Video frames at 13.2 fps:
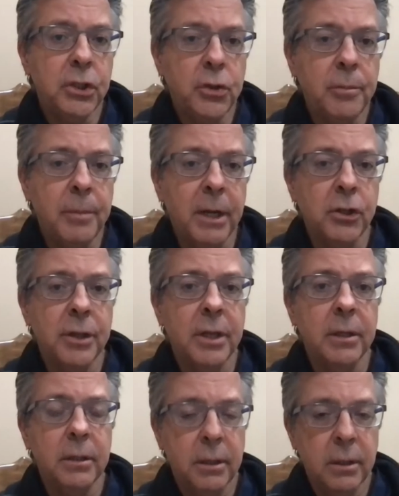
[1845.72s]
too Flex much
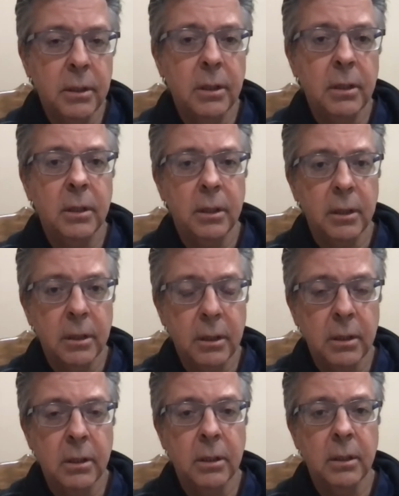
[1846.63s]
hd is what we
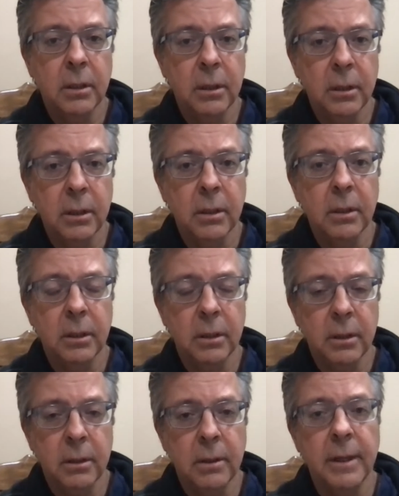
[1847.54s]
have at cedars
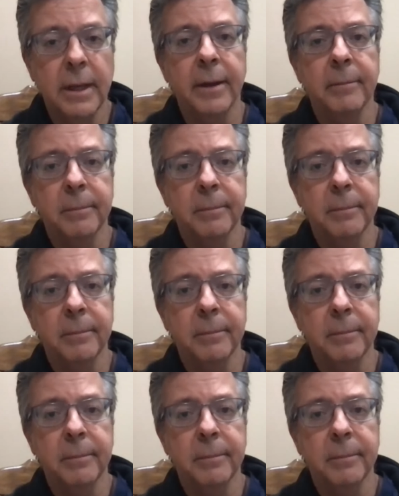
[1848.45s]
yeah